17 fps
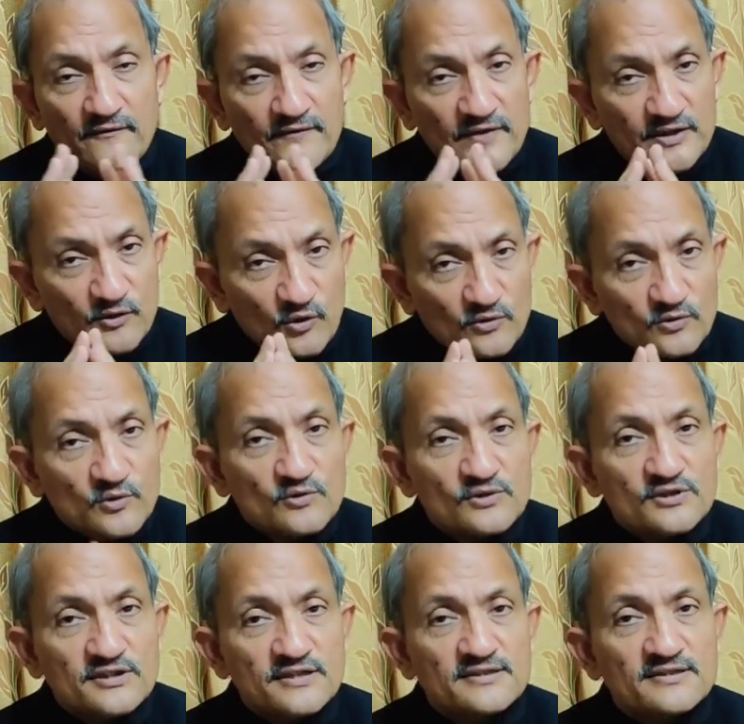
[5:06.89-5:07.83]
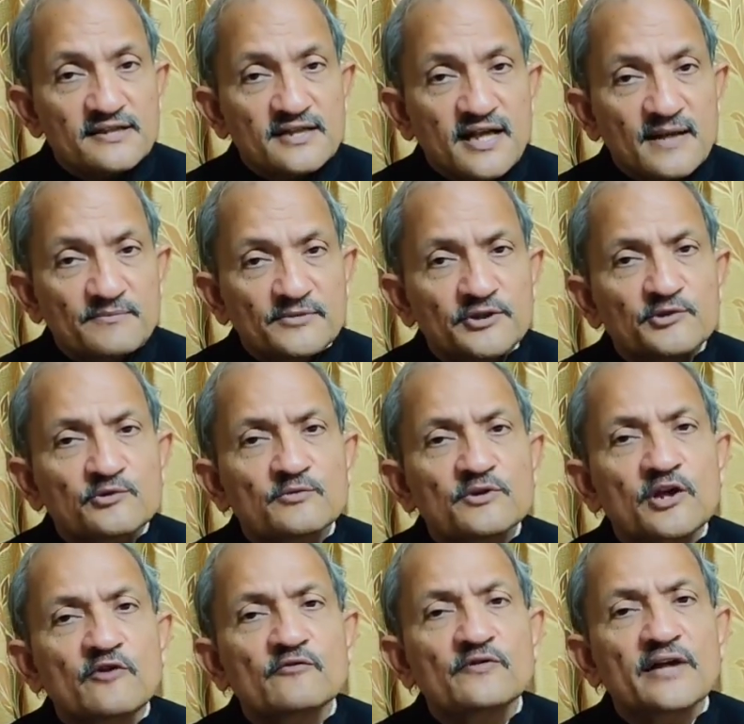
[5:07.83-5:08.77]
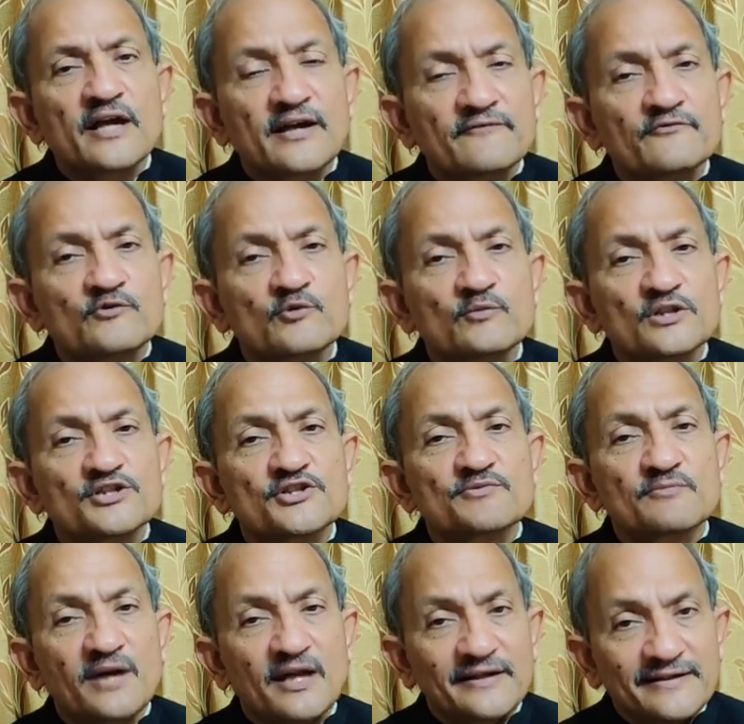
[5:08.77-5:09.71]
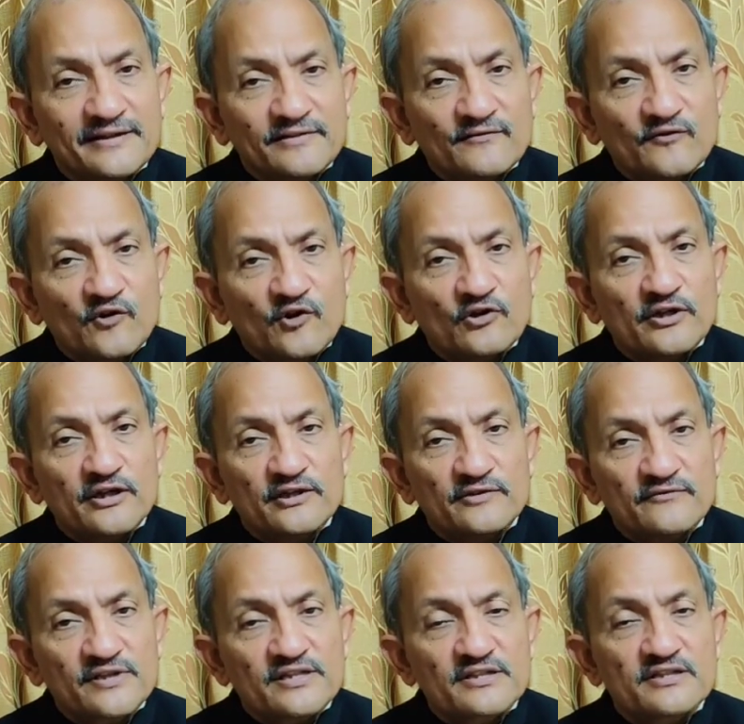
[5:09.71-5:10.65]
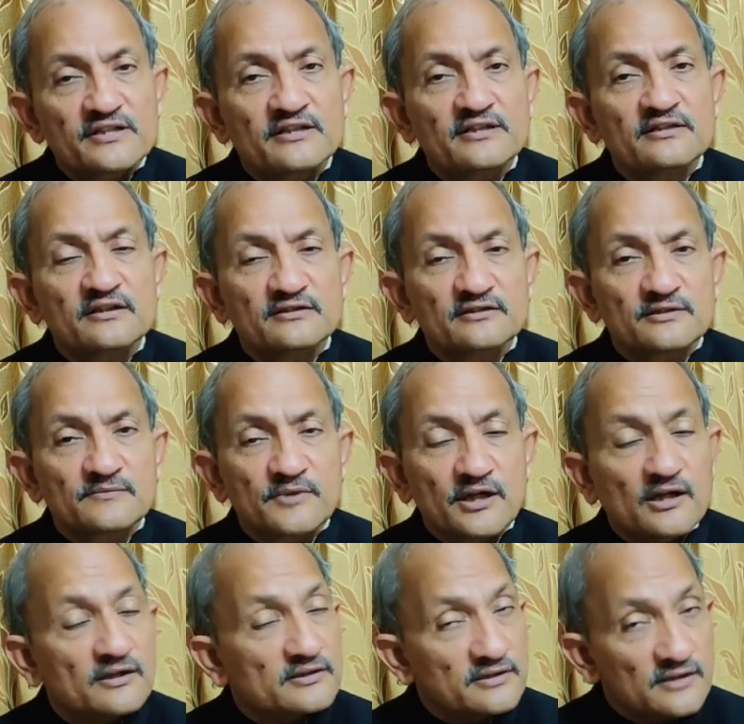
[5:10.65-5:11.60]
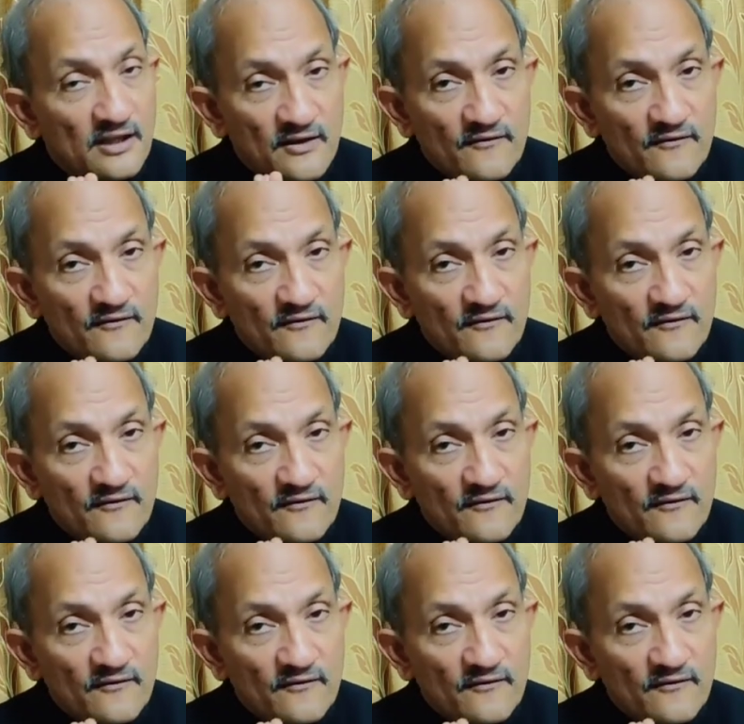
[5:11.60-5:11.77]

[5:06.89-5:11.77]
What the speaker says: When all those things are happening, you may not have too much money for investing in other products.